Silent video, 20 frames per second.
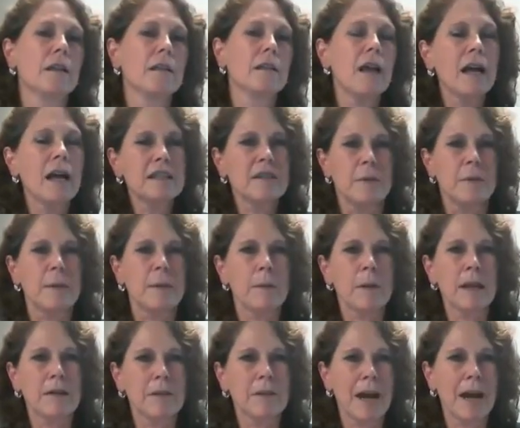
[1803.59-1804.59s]
Lots of
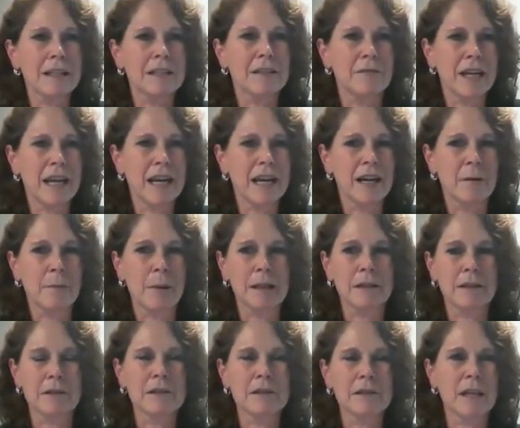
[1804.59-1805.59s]
people have lots of data
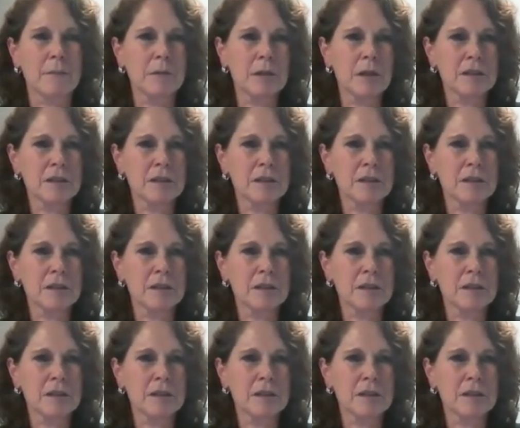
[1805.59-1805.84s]
about their sleep.